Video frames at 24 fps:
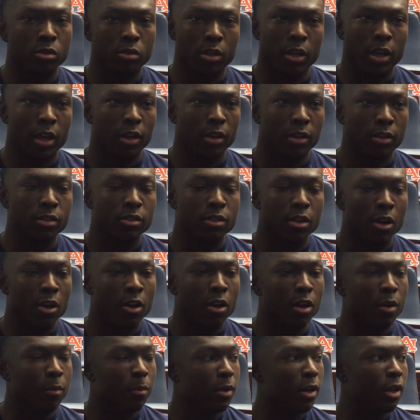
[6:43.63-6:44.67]
Like, it's
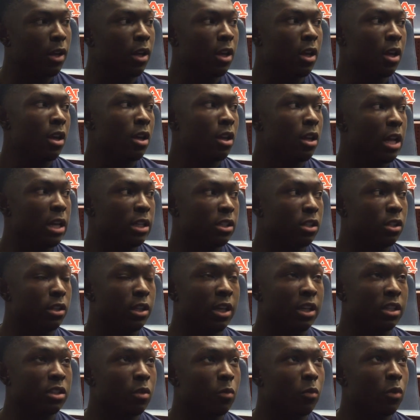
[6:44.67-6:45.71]
hard, but that's the
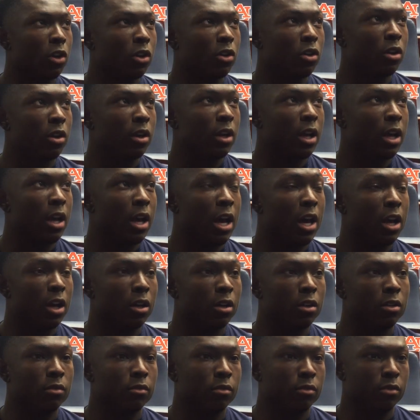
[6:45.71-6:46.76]
things I'm working on now, how
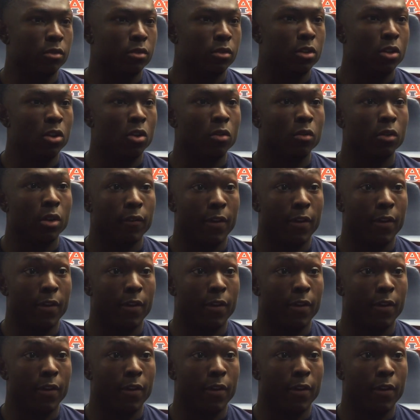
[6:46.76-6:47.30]
to you know,